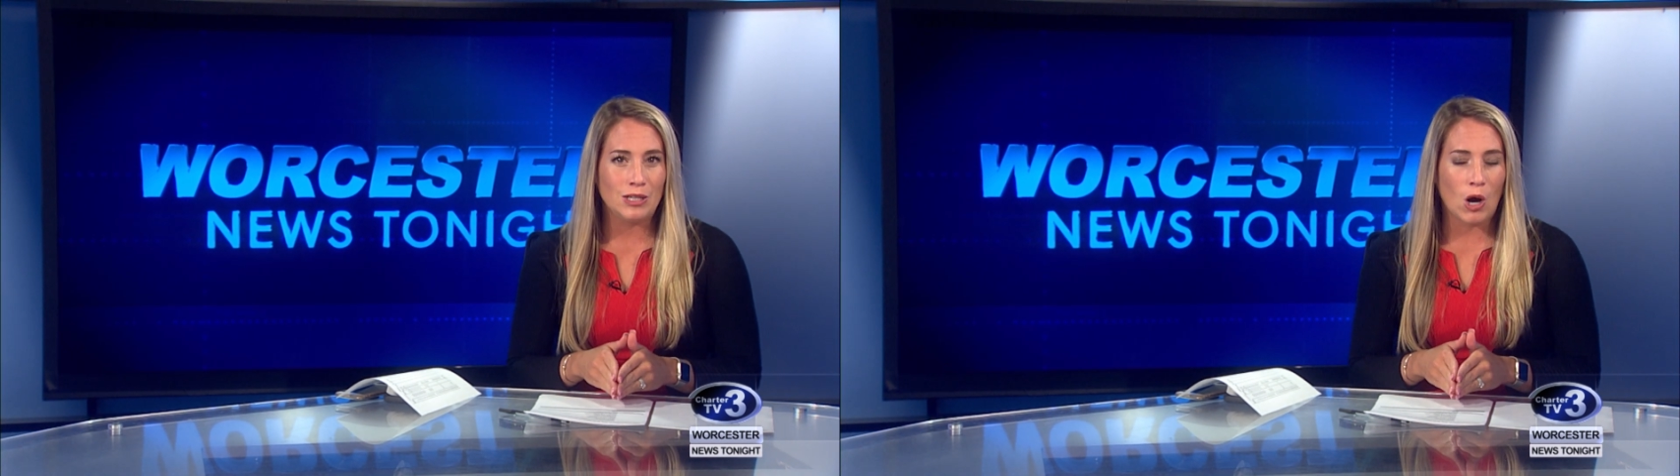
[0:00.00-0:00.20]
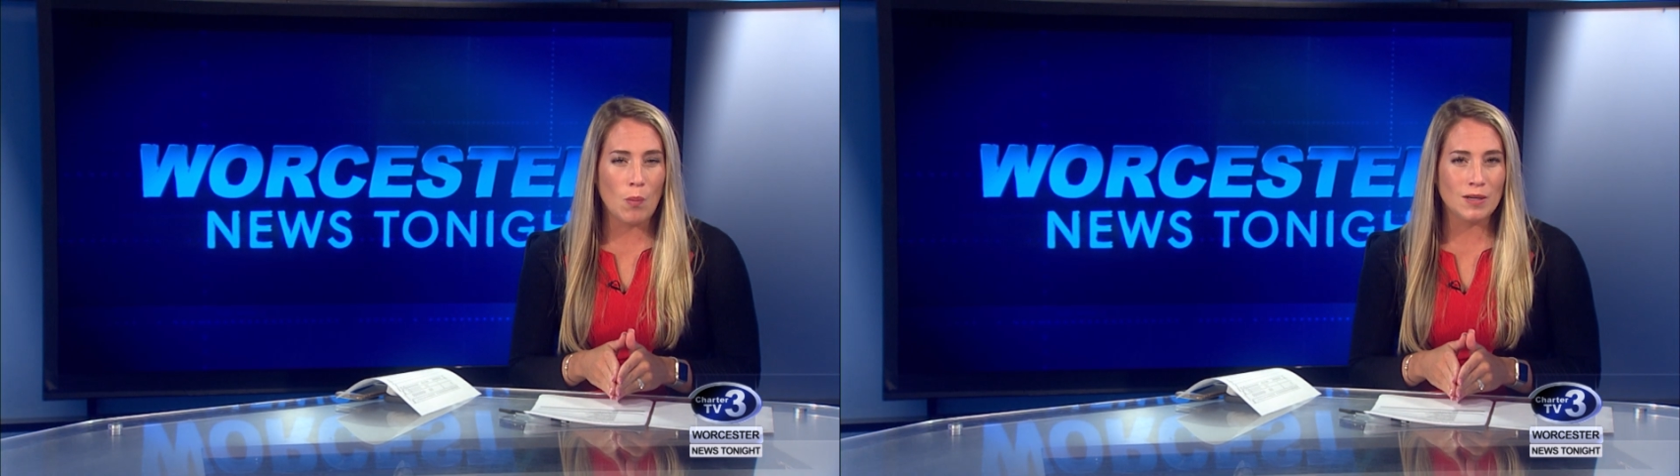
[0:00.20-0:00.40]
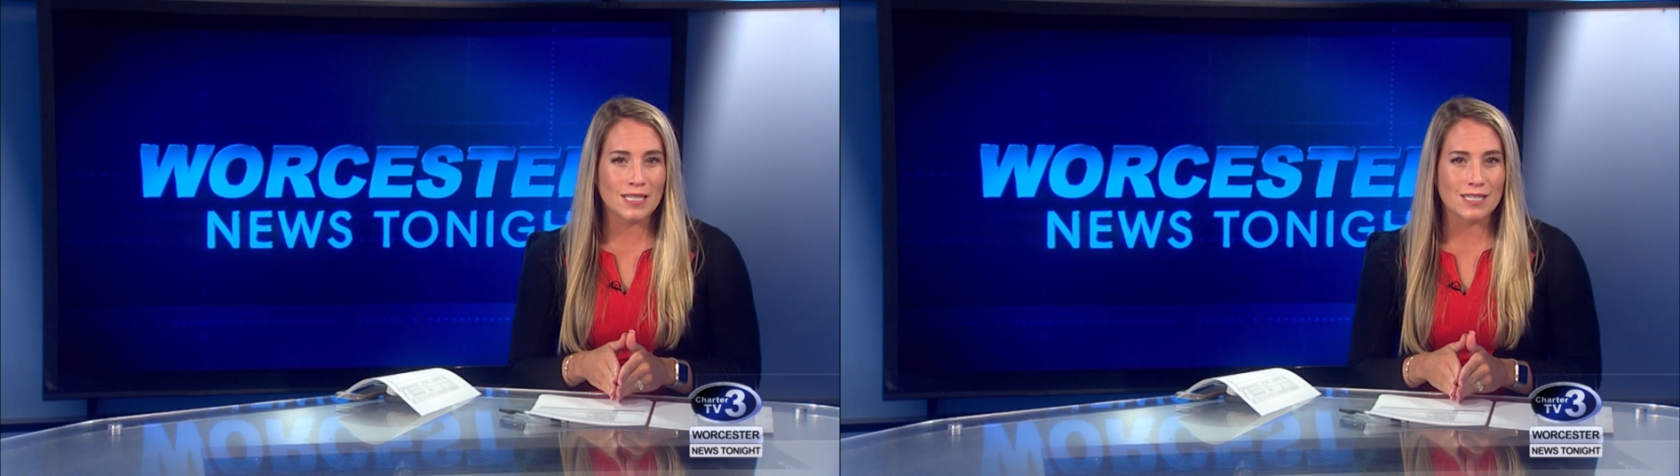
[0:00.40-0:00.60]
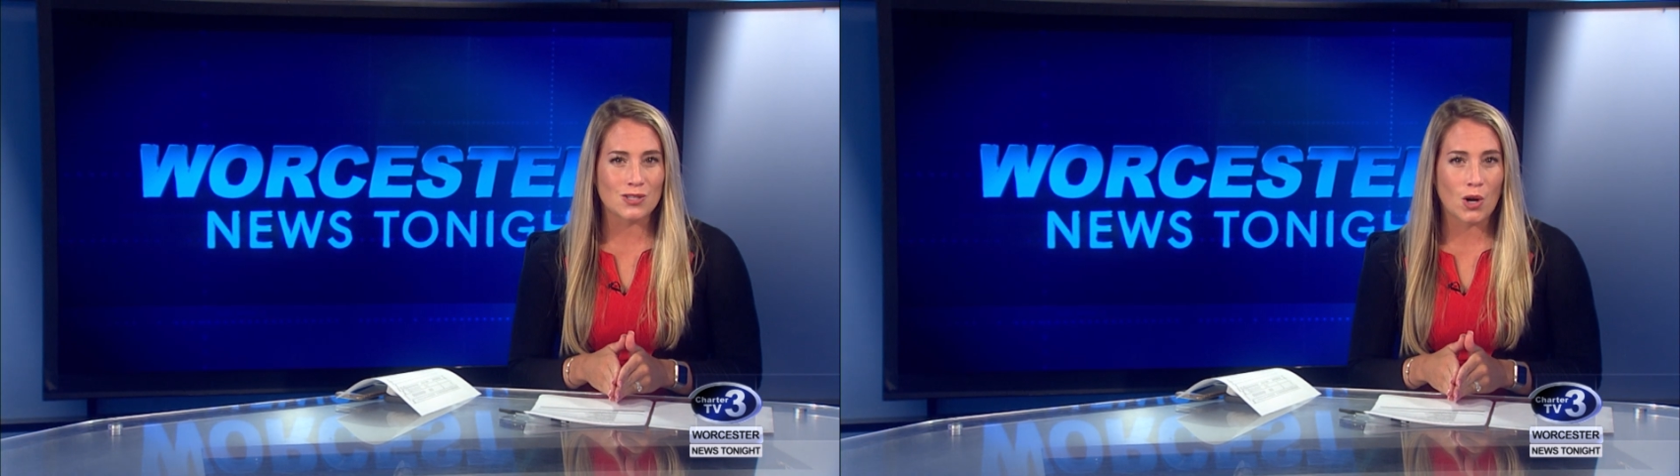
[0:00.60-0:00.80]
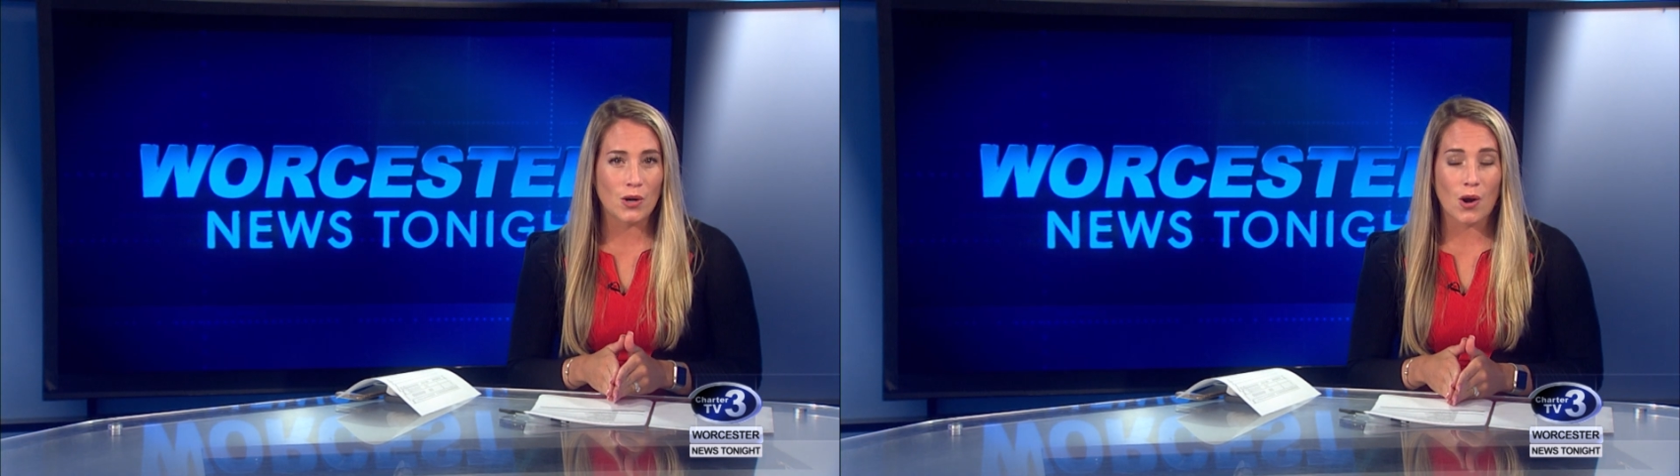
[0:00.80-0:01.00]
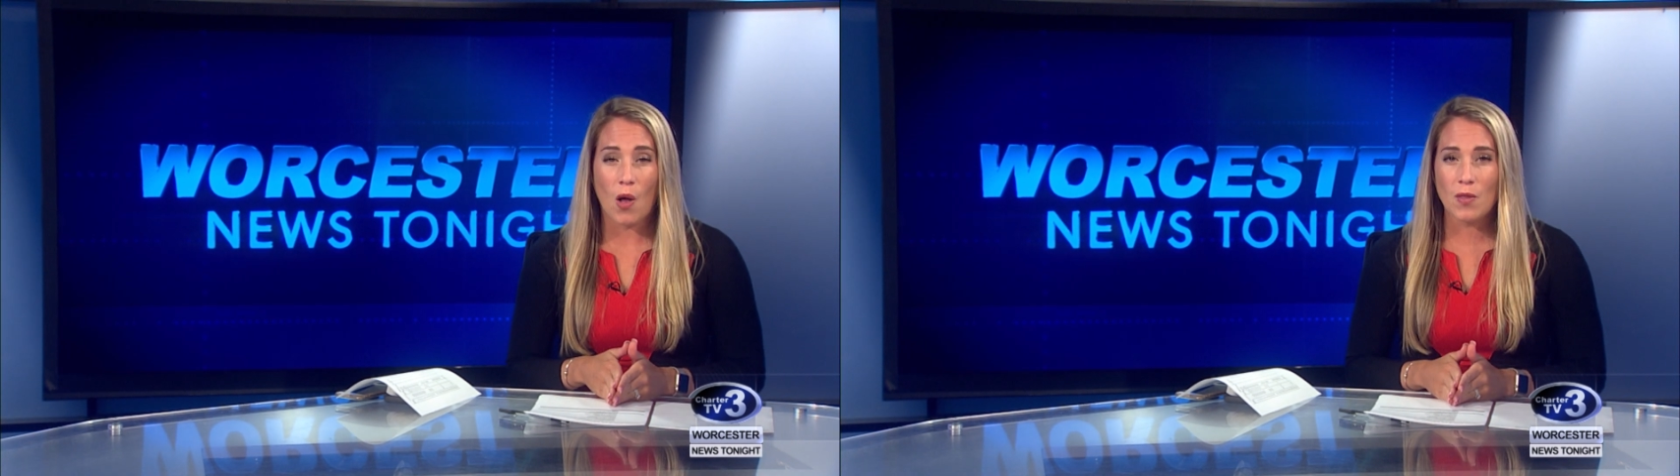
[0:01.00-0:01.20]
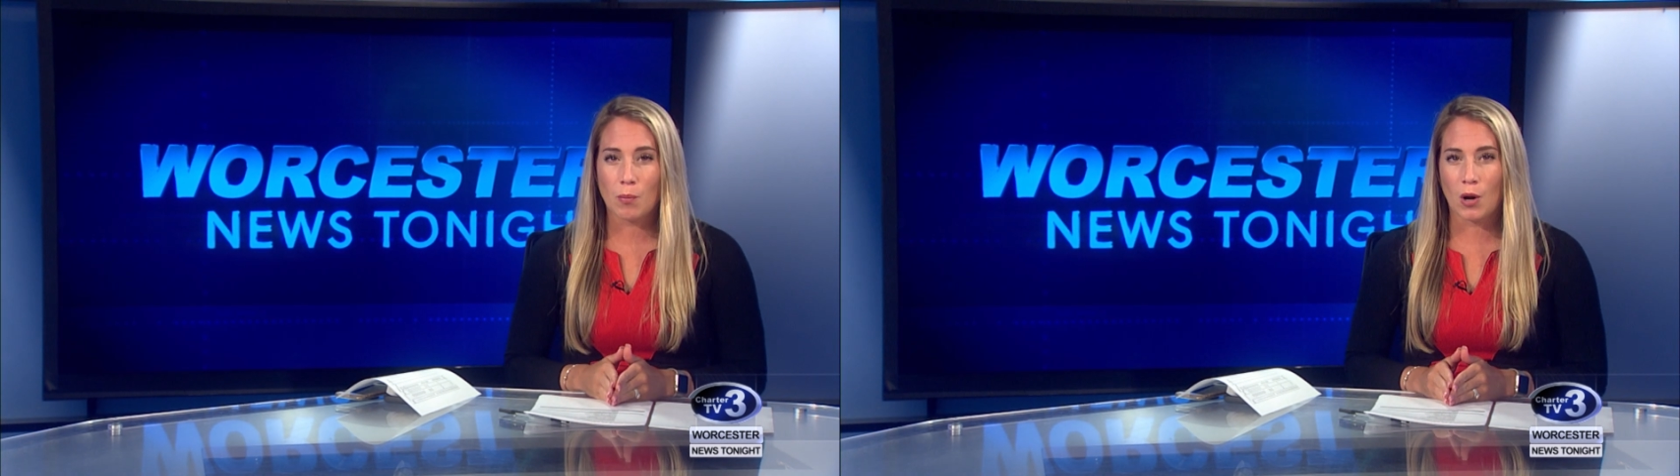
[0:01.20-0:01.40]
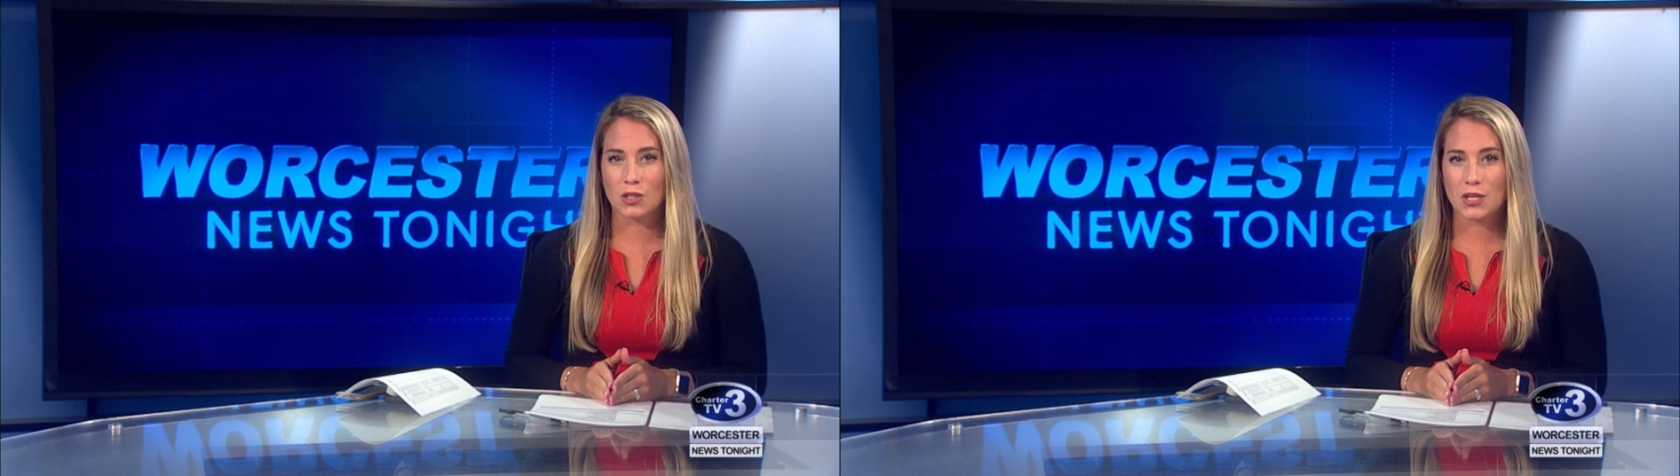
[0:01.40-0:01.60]
hoping to get started on the
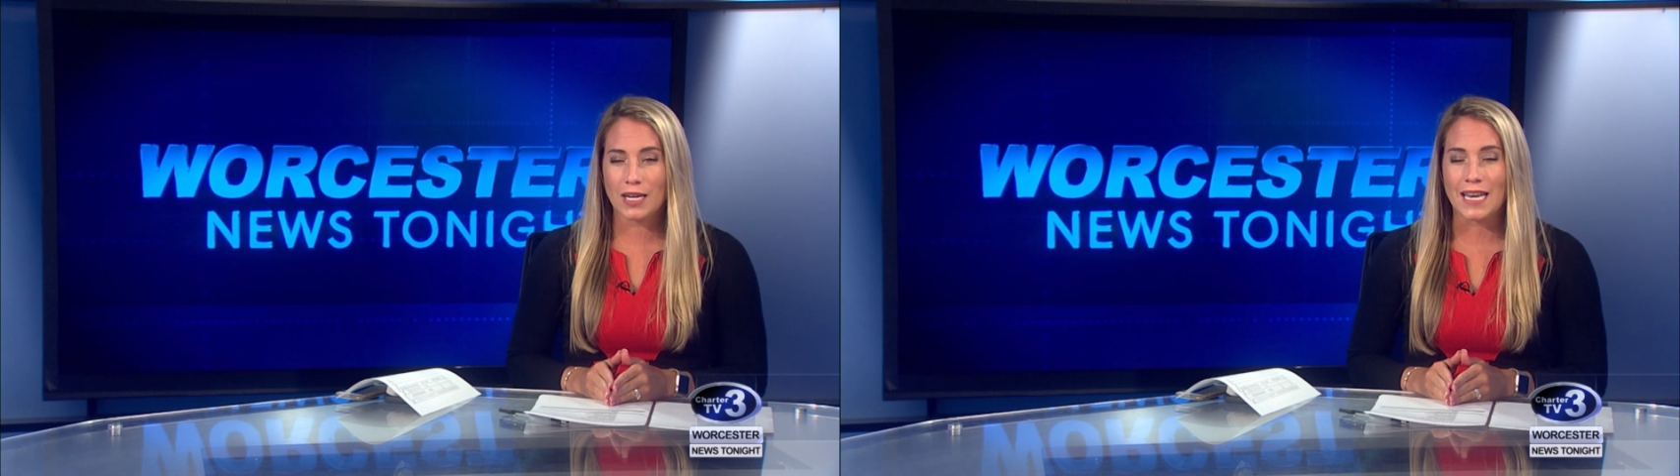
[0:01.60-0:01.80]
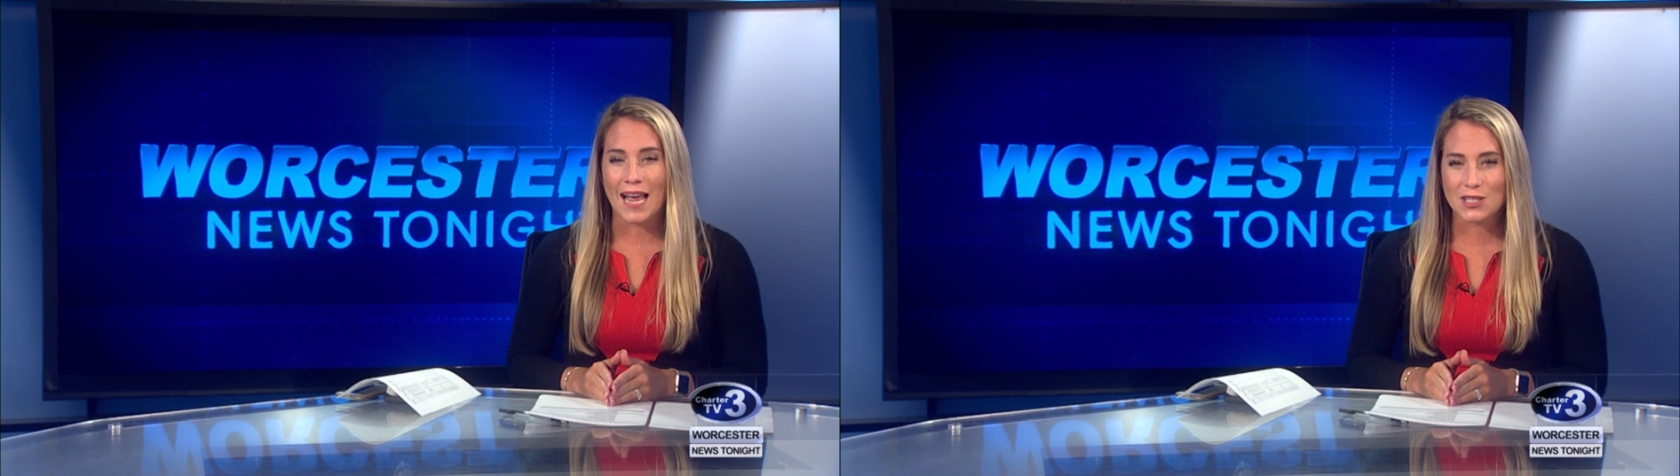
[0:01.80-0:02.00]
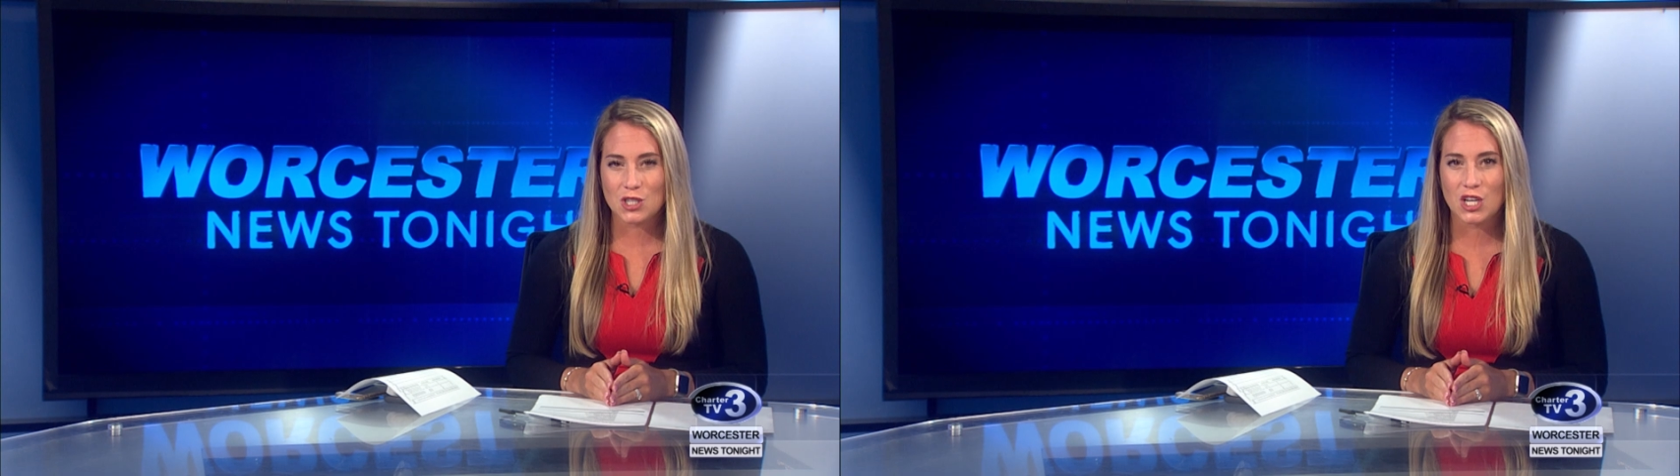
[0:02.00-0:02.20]
project next